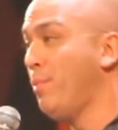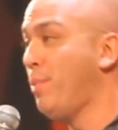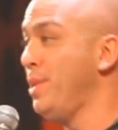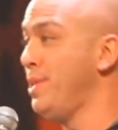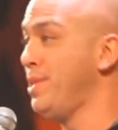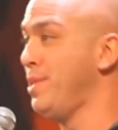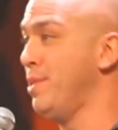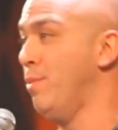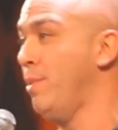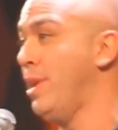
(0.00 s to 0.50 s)
than
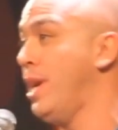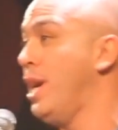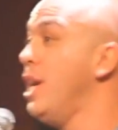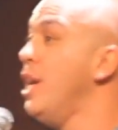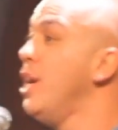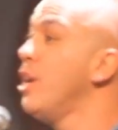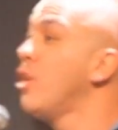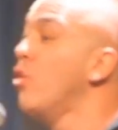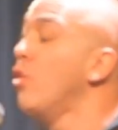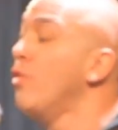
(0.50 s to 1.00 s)
pizza, man.
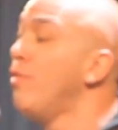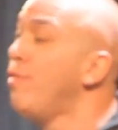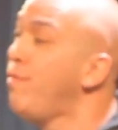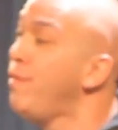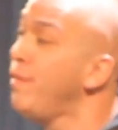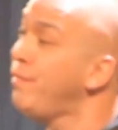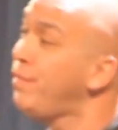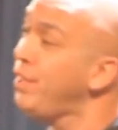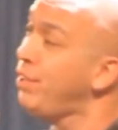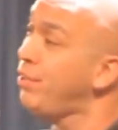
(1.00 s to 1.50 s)
Go to
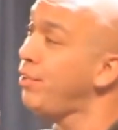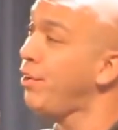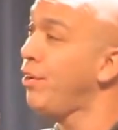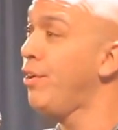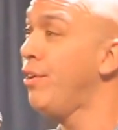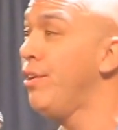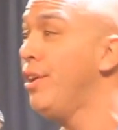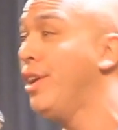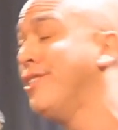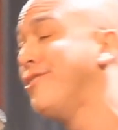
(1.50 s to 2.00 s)

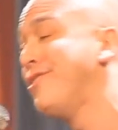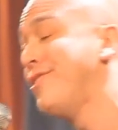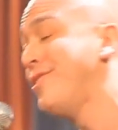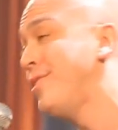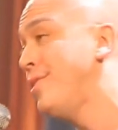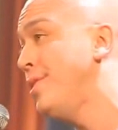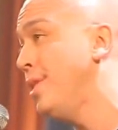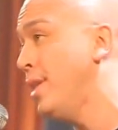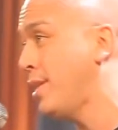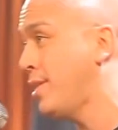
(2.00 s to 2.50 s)
53rd and
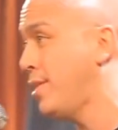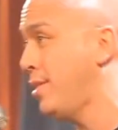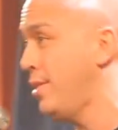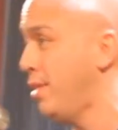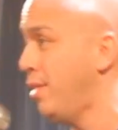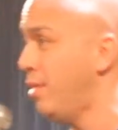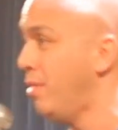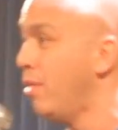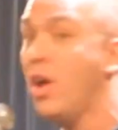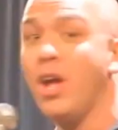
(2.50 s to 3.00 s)
6th,
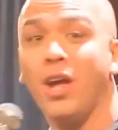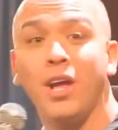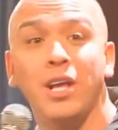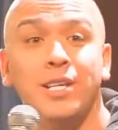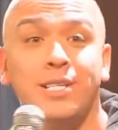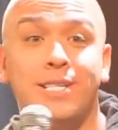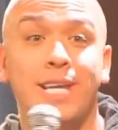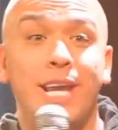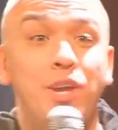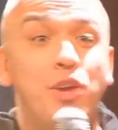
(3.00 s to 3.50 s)
yo.
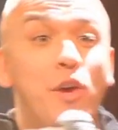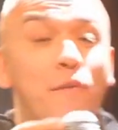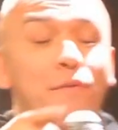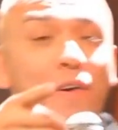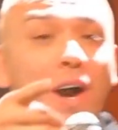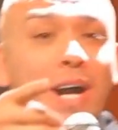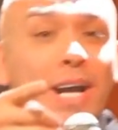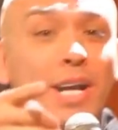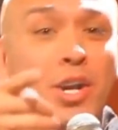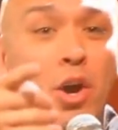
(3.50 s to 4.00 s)
See, you
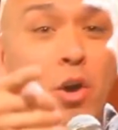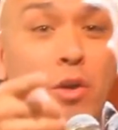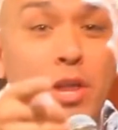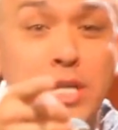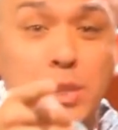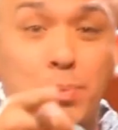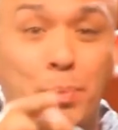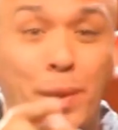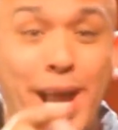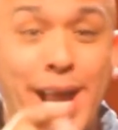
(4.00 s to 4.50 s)
fucking know
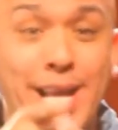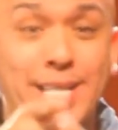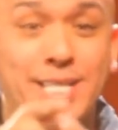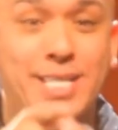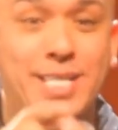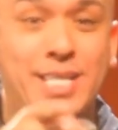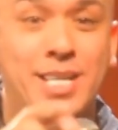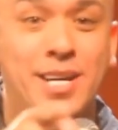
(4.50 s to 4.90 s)
this place?